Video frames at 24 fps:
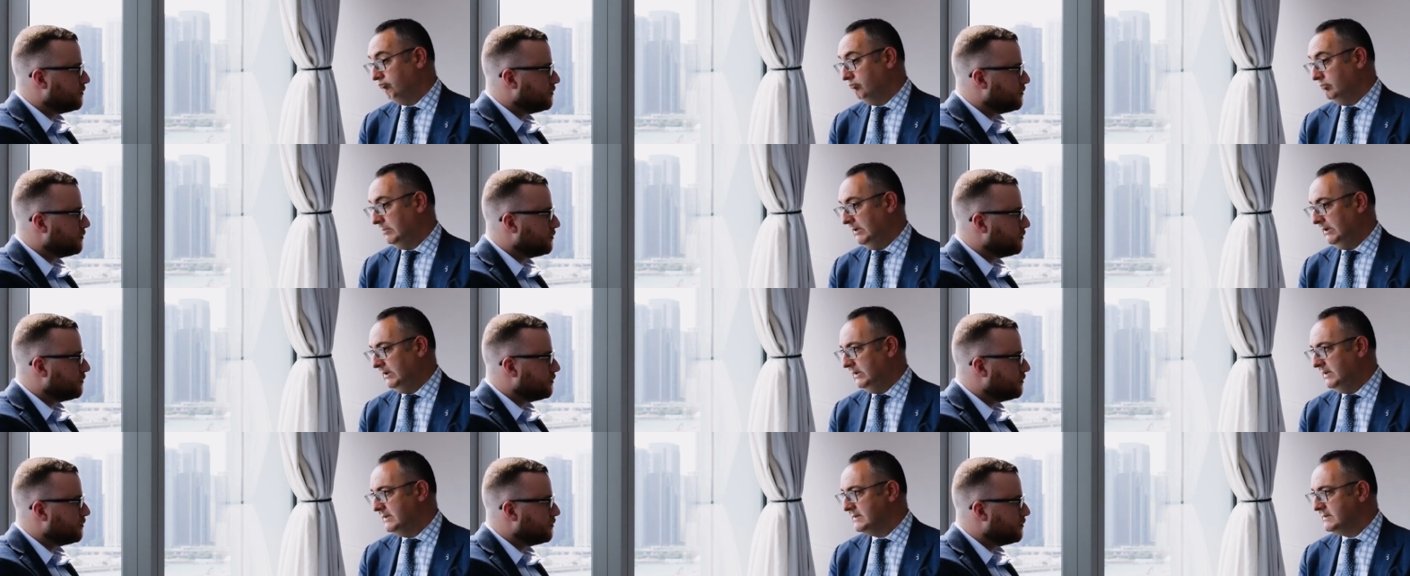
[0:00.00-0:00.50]

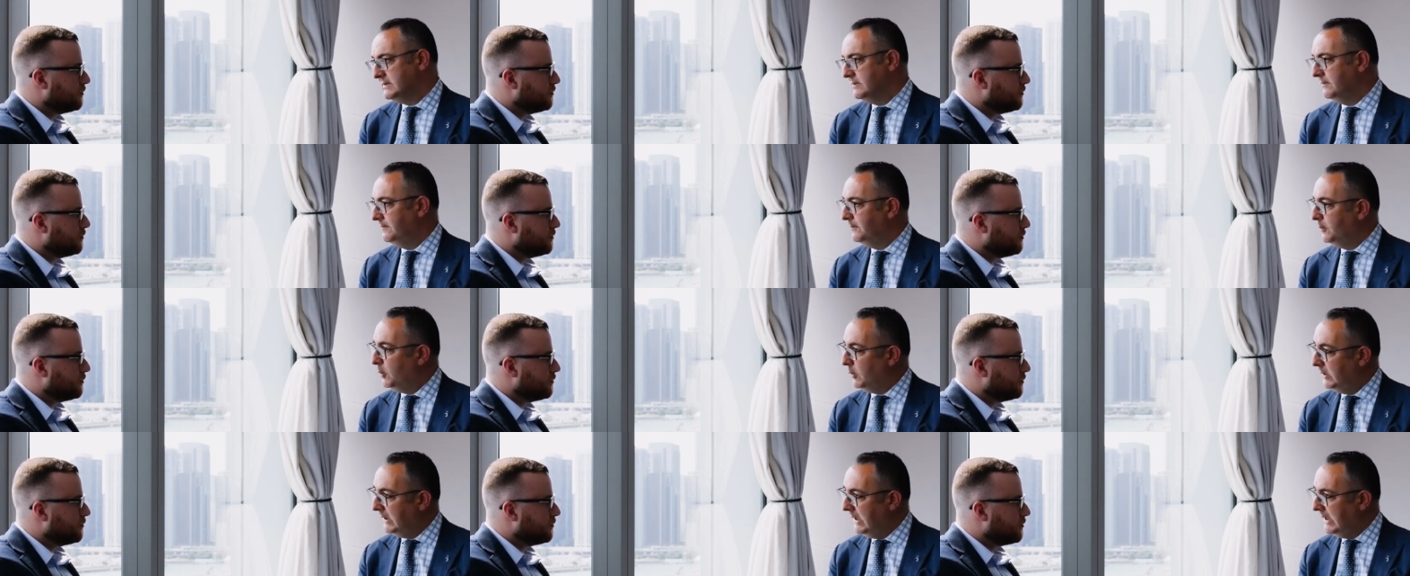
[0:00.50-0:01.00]
Speaker 1: at least the
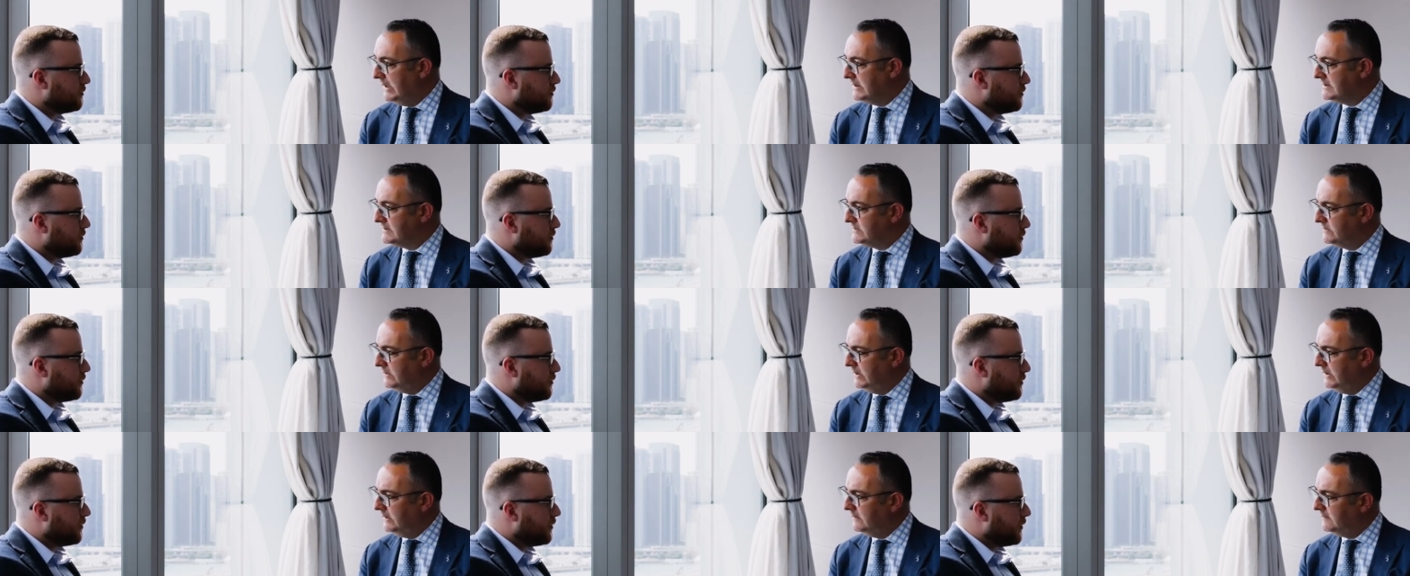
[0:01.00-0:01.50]

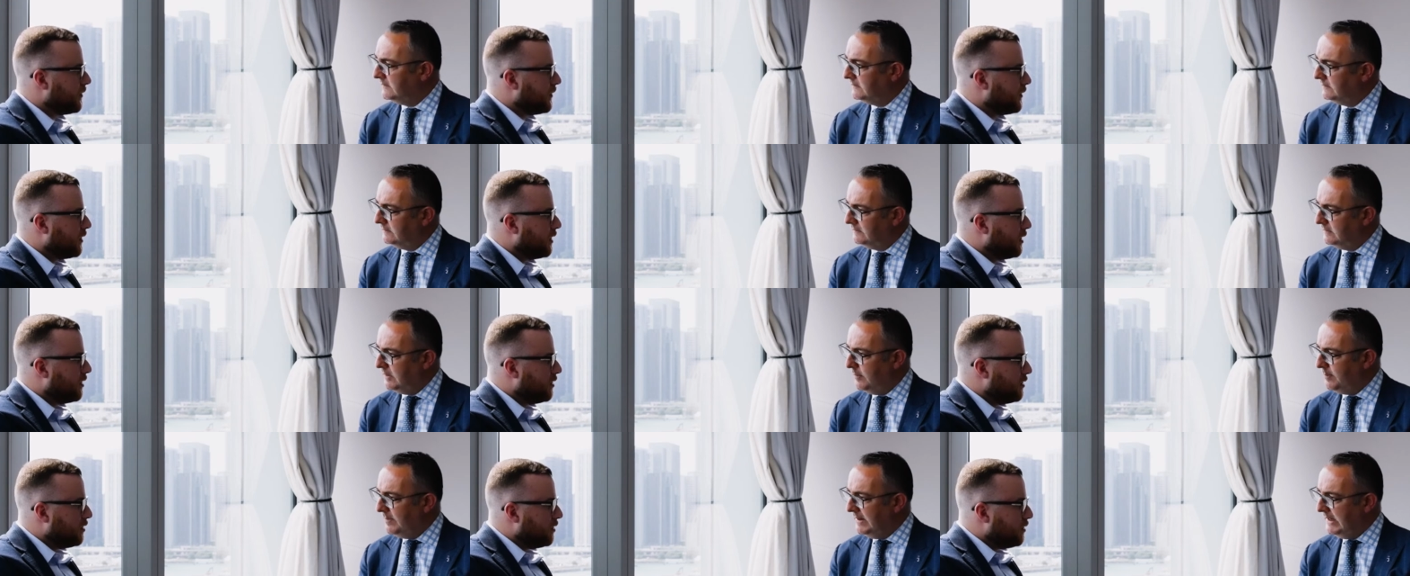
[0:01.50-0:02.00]
forecast, right?
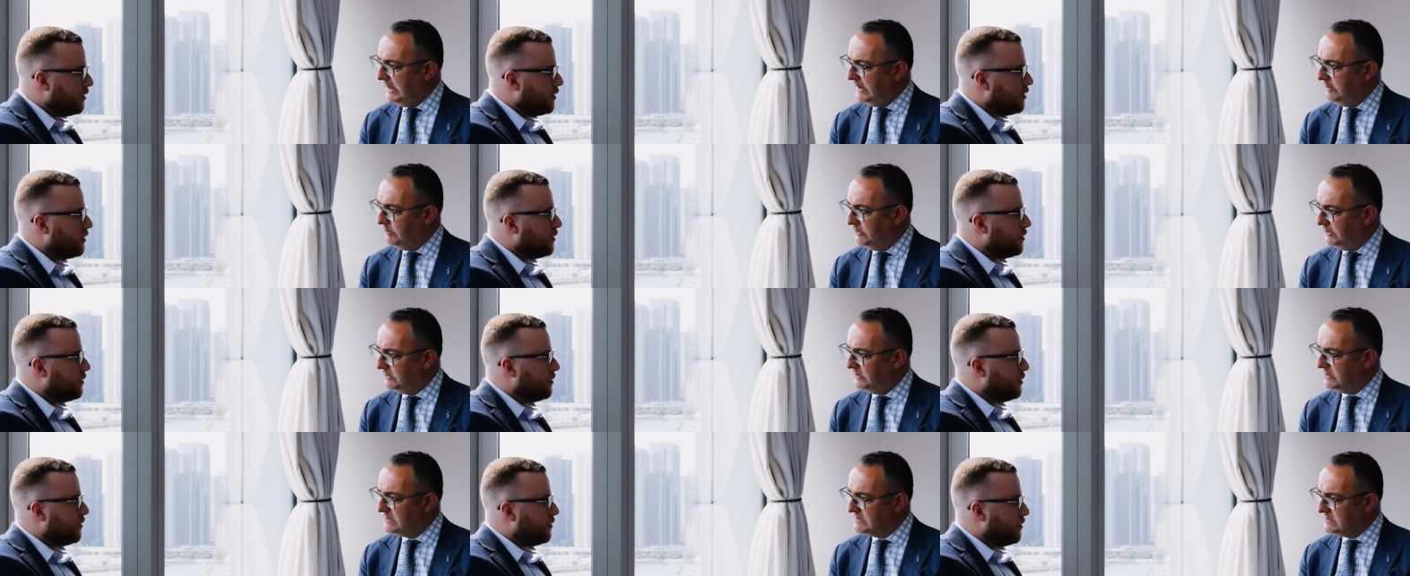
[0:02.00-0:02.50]
Top line,
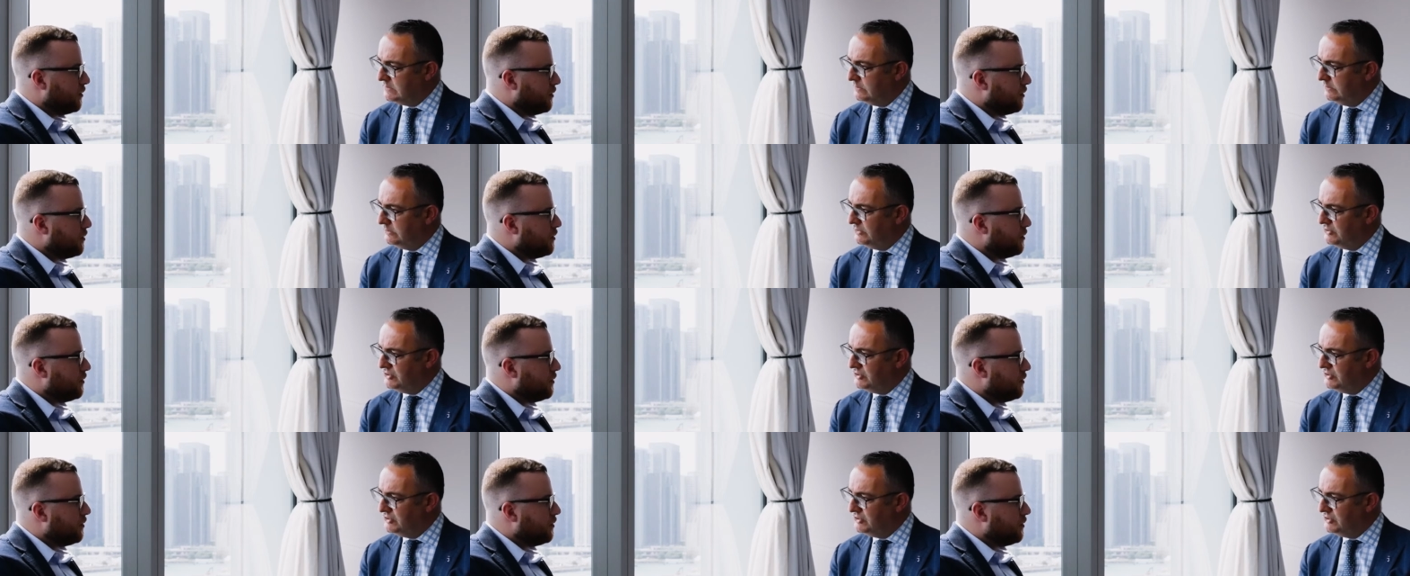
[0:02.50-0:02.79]
but also